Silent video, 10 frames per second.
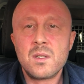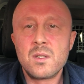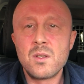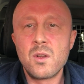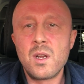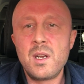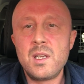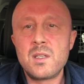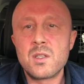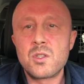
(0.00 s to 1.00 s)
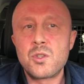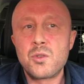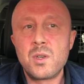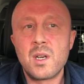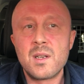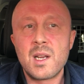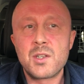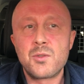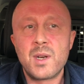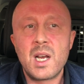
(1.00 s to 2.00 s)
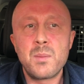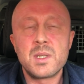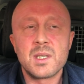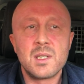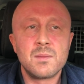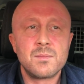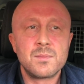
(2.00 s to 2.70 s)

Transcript: to not only destroy our natural habitat,